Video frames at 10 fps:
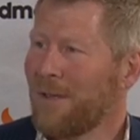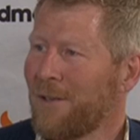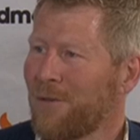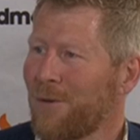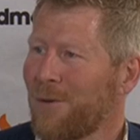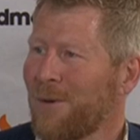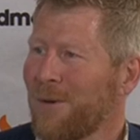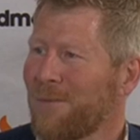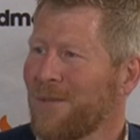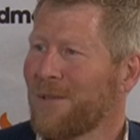So
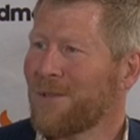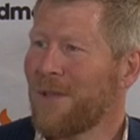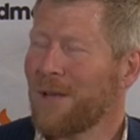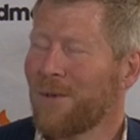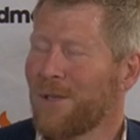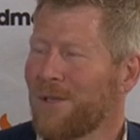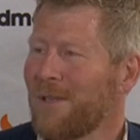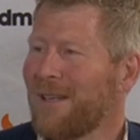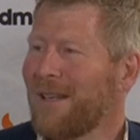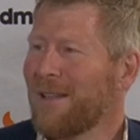so that was
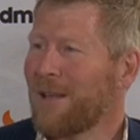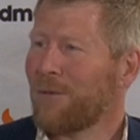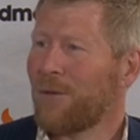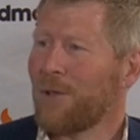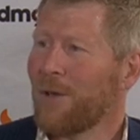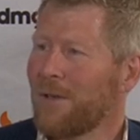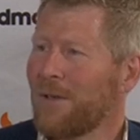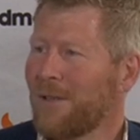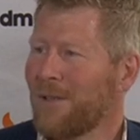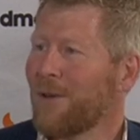the young
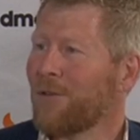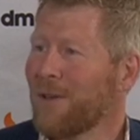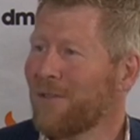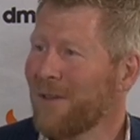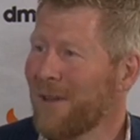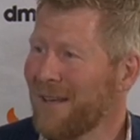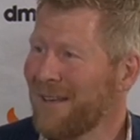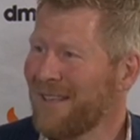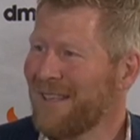Johan Svendsen there.